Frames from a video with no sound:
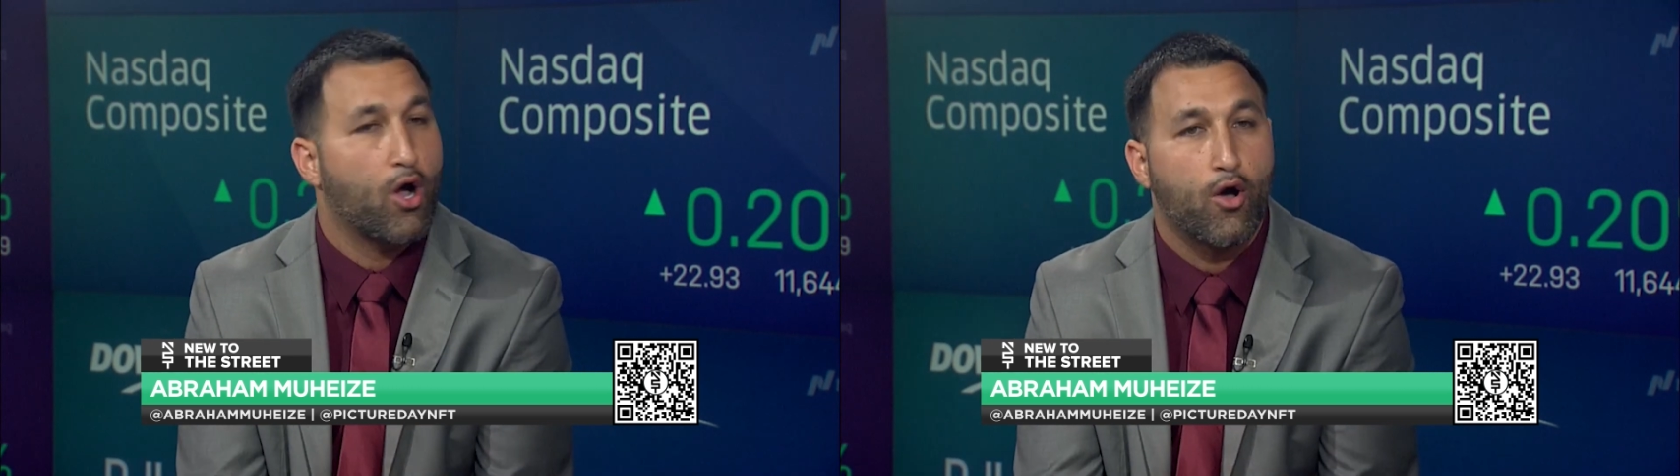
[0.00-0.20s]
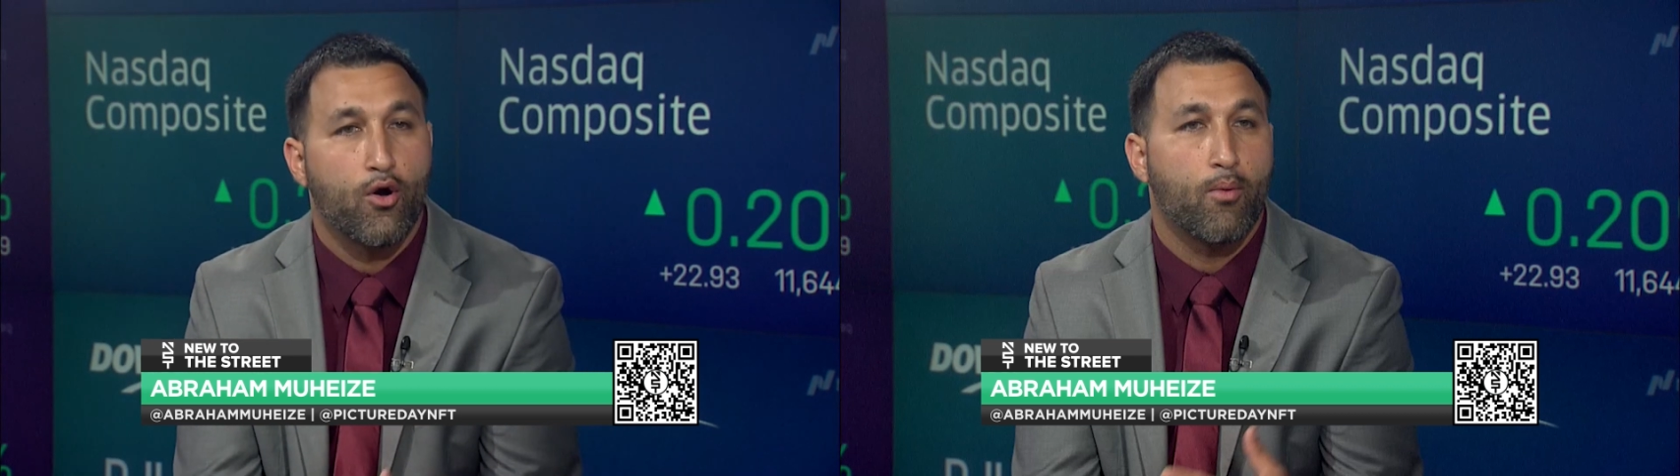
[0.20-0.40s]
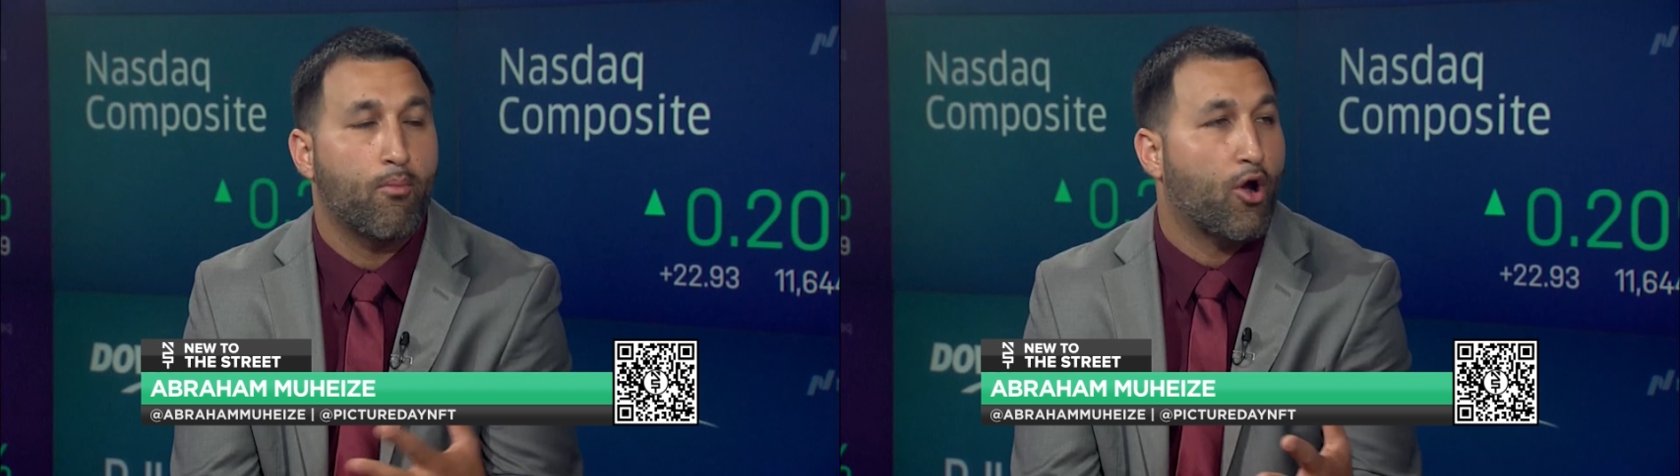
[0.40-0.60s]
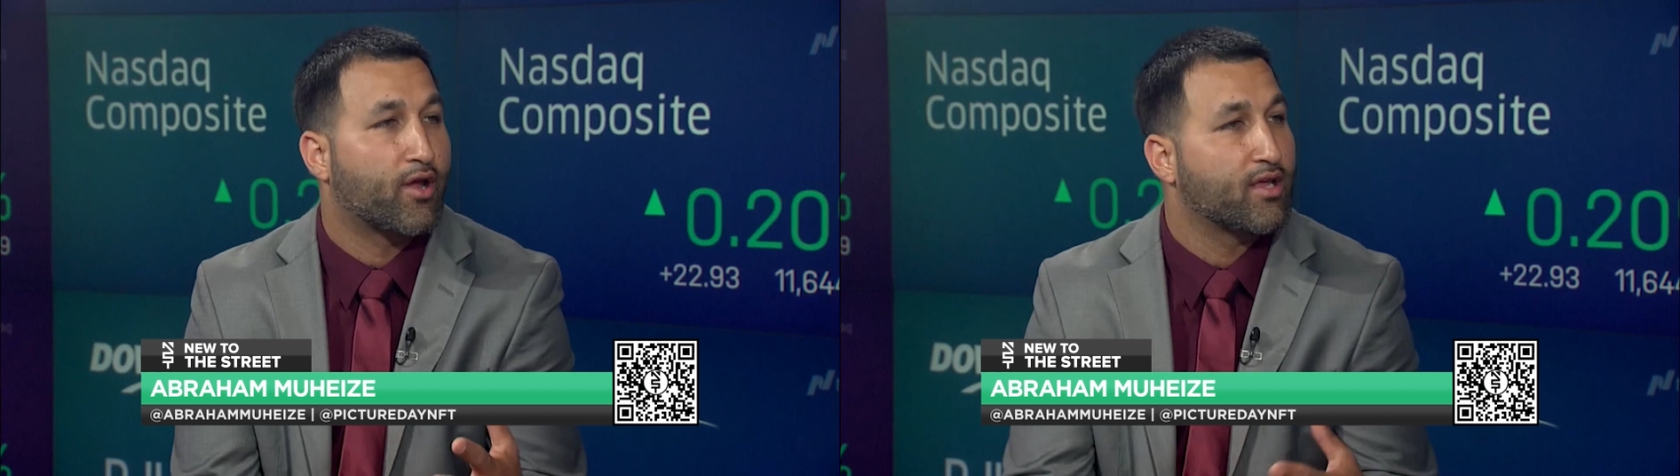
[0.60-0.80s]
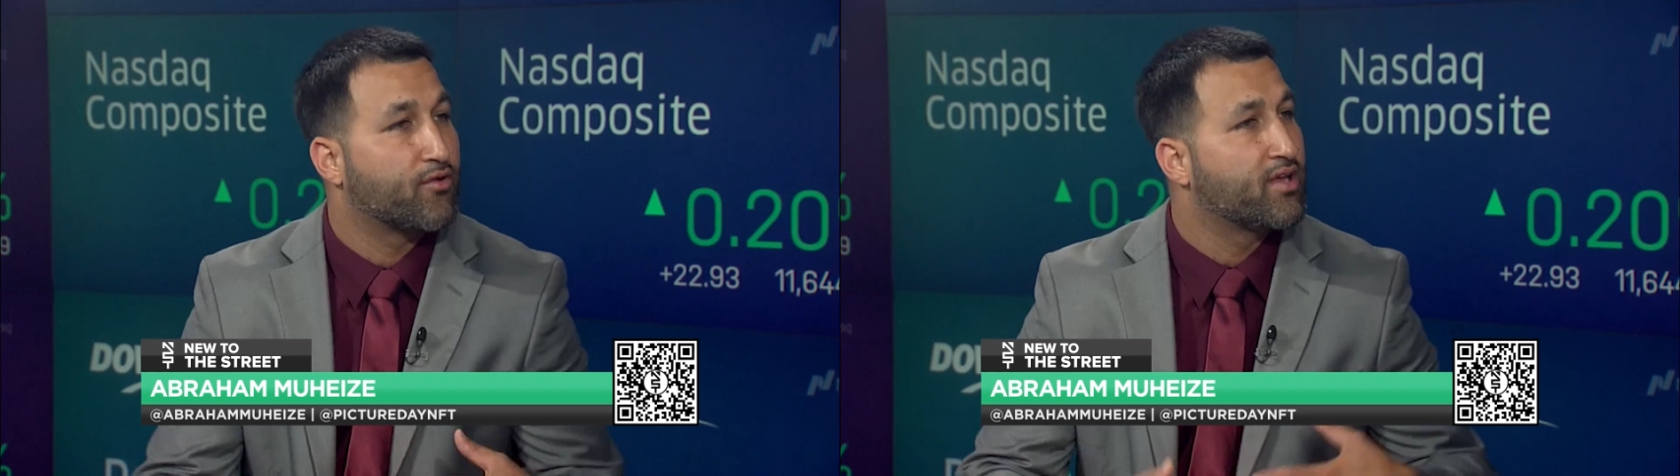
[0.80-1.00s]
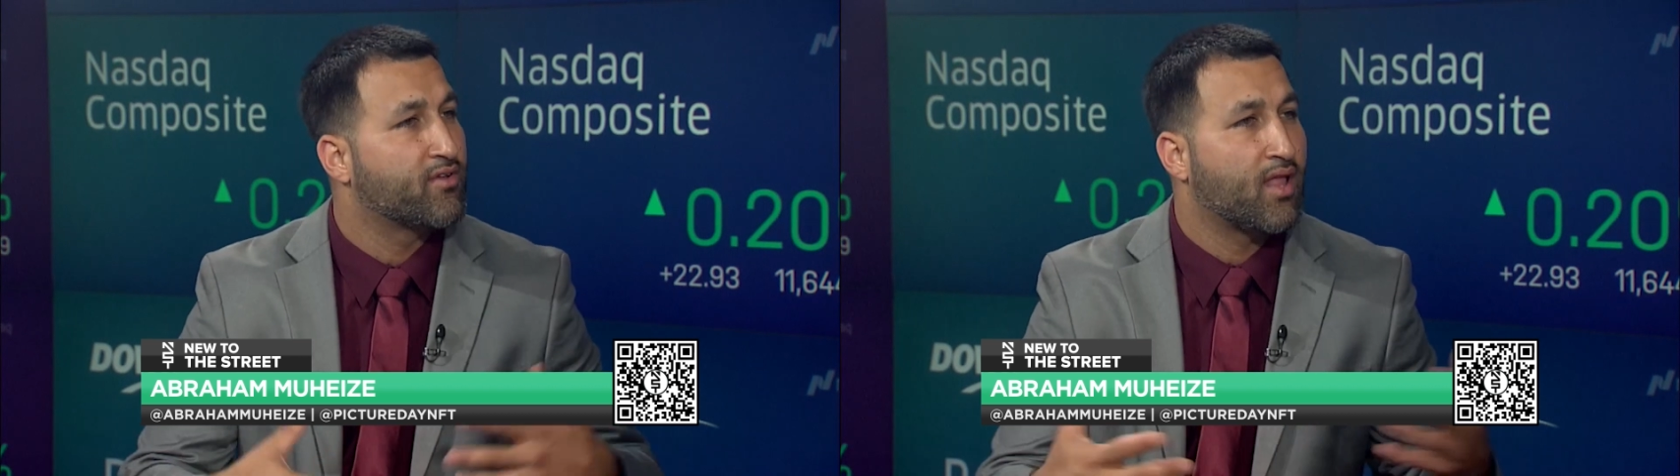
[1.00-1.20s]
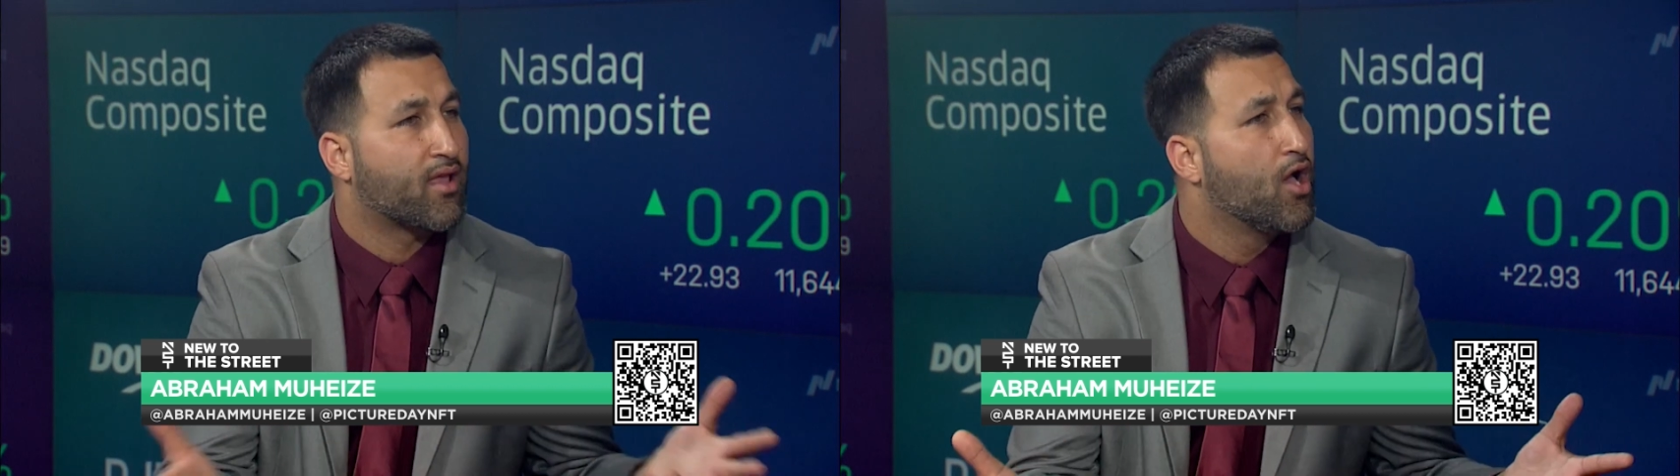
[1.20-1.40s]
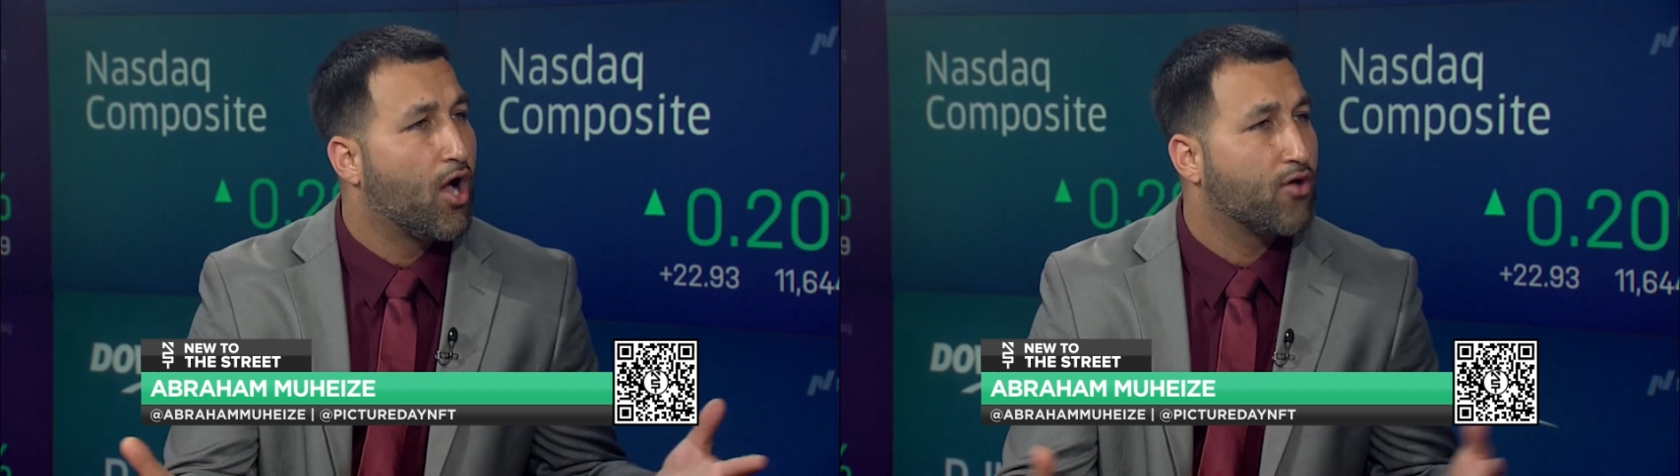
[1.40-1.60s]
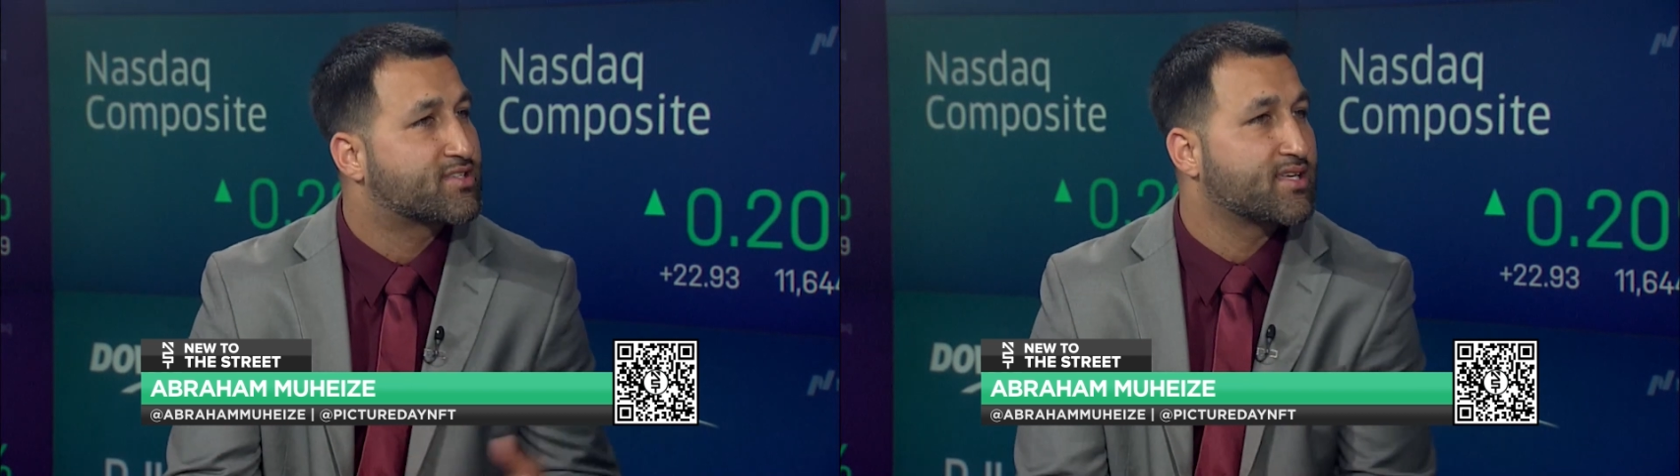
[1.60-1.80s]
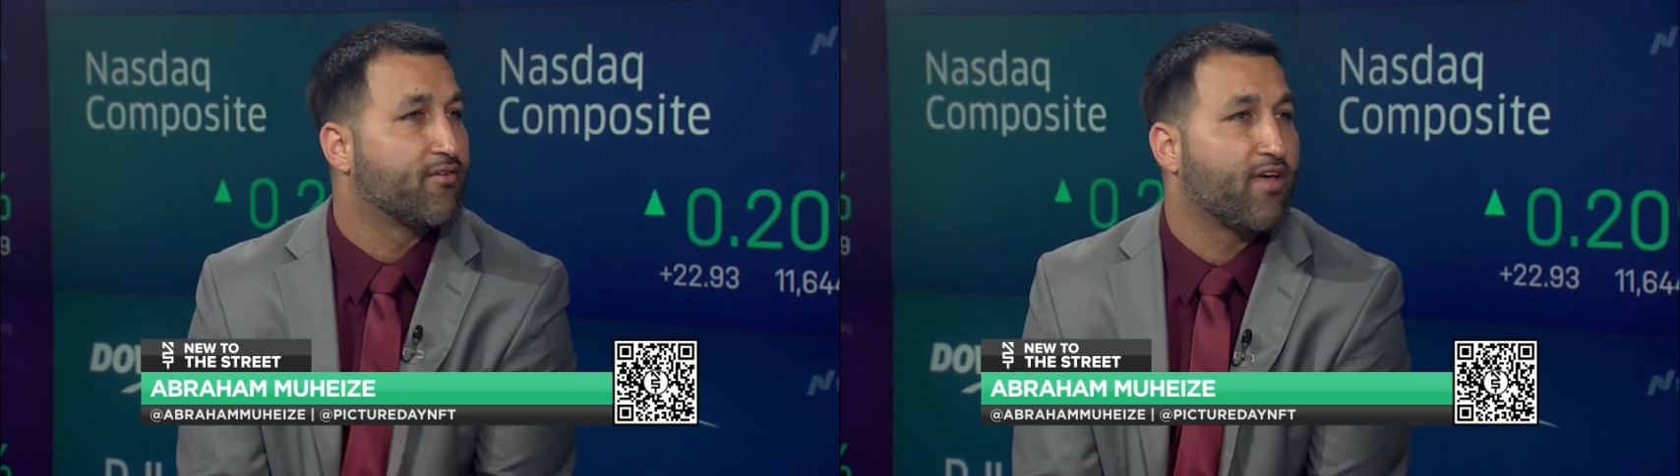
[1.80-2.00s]
market, or even like
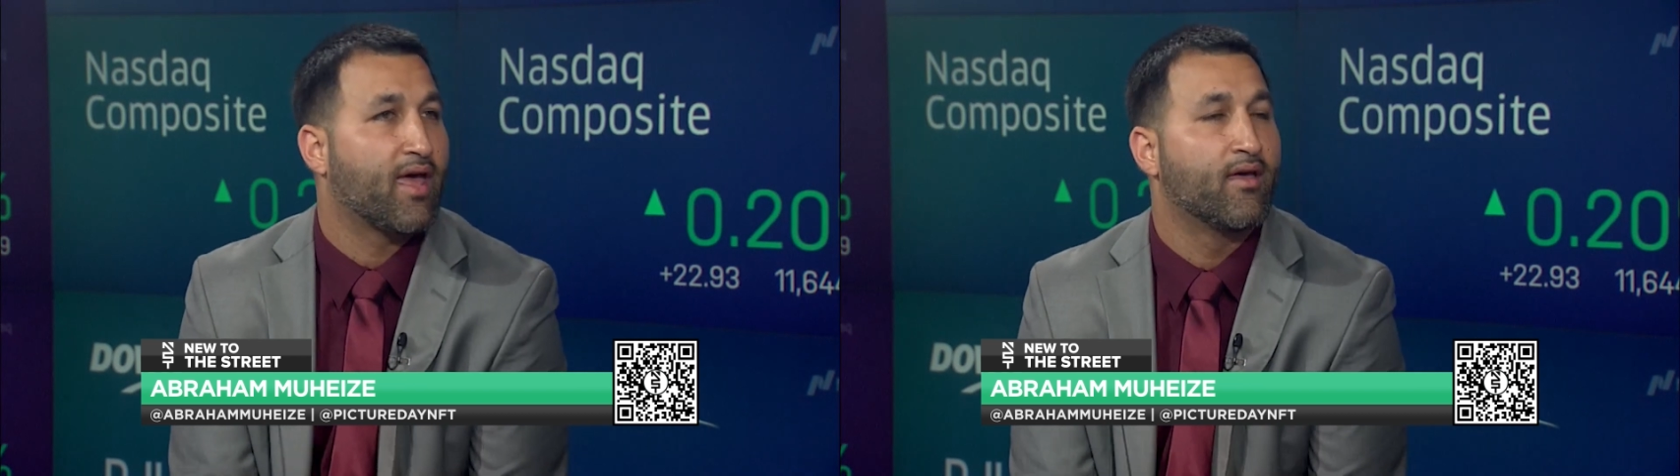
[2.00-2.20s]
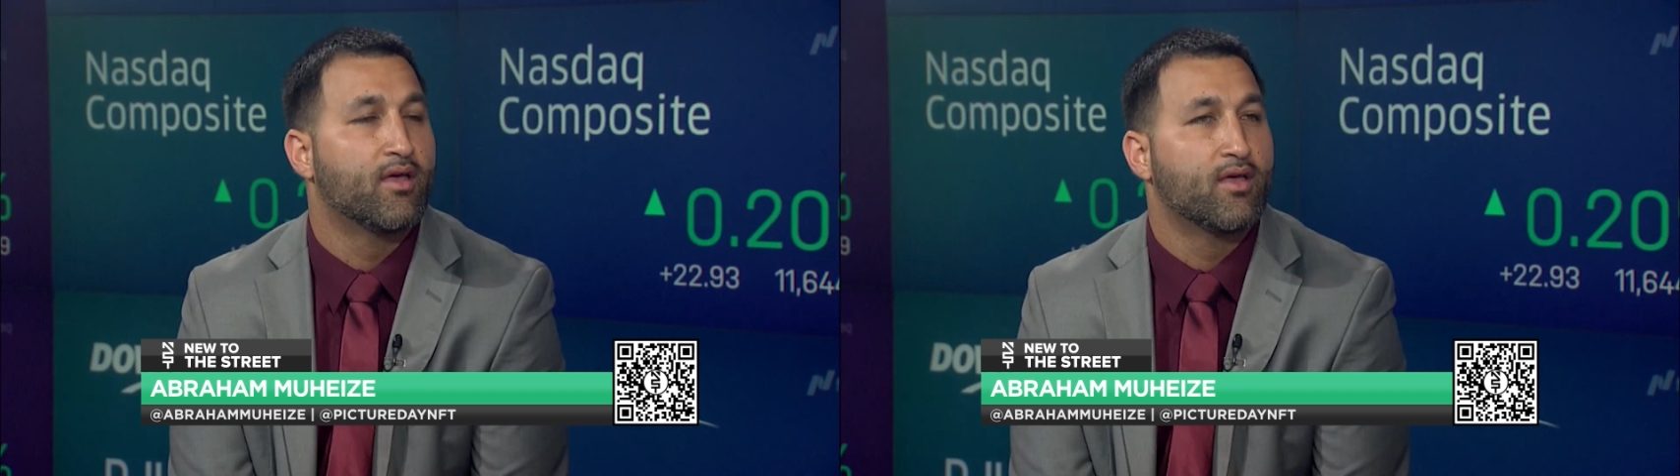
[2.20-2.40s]
host an event.